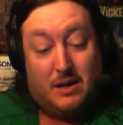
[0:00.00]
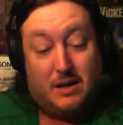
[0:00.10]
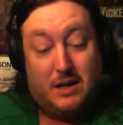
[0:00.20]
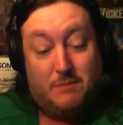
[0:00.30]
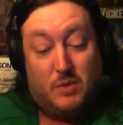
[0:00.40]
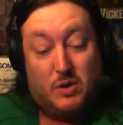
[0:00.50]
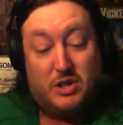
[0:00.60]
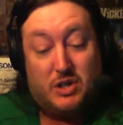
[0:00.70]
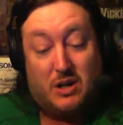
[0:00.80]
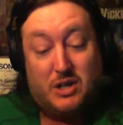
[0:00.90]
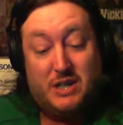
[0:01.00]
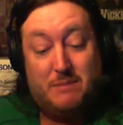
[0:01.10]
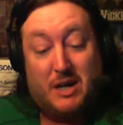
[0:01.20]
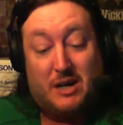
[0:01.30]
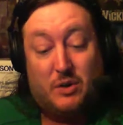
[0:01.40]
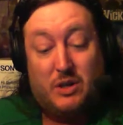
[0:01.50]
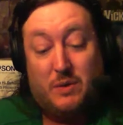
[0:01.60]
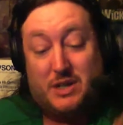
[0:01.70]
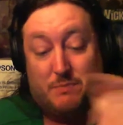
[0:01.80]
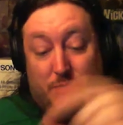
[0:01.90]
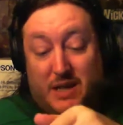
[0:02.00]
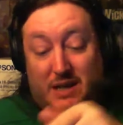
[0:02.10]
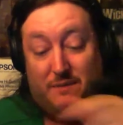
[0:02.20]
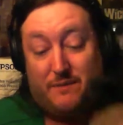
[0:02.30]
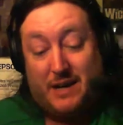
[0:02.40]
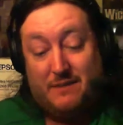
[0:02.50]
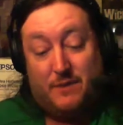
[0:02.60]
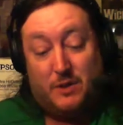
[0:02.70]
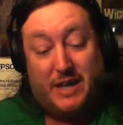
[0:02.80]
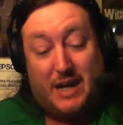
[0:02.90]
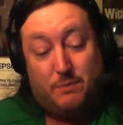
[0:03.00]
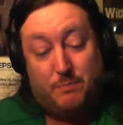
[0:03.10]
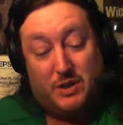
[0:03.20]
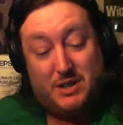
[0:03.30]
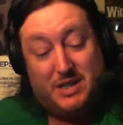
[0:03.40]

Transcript: onboard charging, micro USB, 5 volt output,